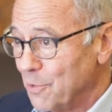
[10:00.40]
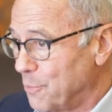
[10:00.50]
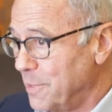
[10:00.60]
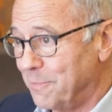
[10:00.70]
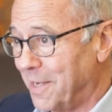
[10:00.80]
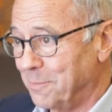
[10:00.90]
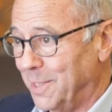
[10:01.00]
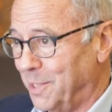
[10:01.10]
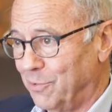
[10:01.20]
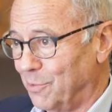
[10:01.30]
Three to five
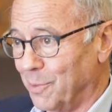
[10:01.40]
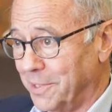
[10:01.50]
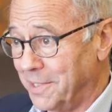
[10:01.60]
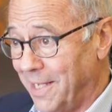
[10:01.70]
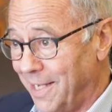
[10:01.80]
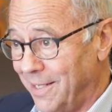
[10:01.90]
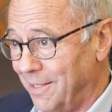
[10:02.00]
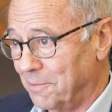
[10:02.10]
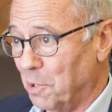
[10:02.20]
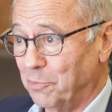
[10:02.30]
minutes during the
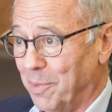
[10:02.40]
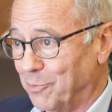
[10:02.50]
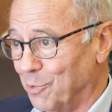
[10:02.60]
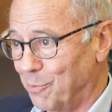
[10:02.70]
day, no special